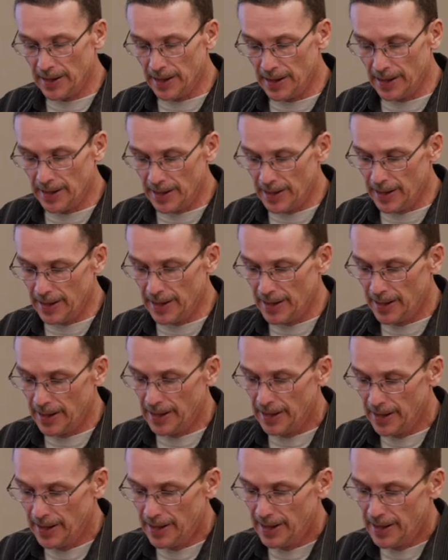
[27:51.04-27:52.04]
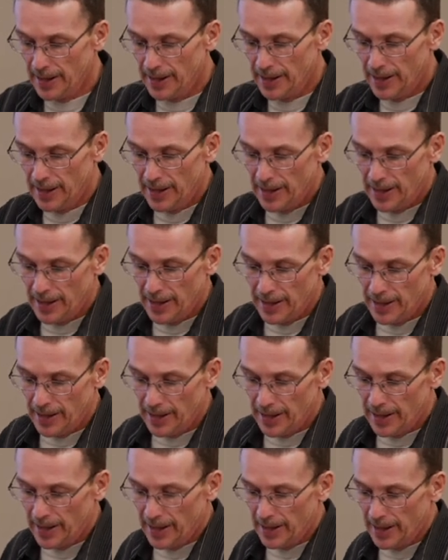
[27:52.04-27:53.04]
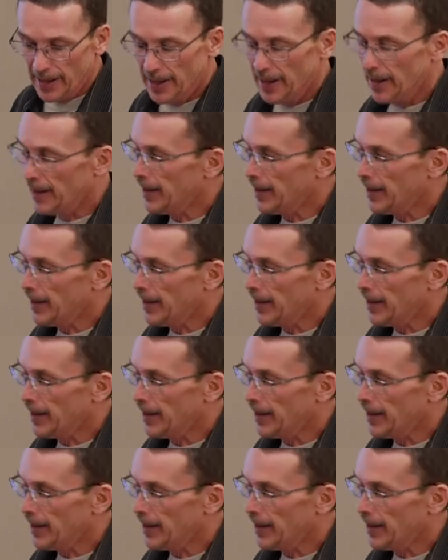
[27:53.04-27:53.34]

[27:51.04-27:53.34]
(silence)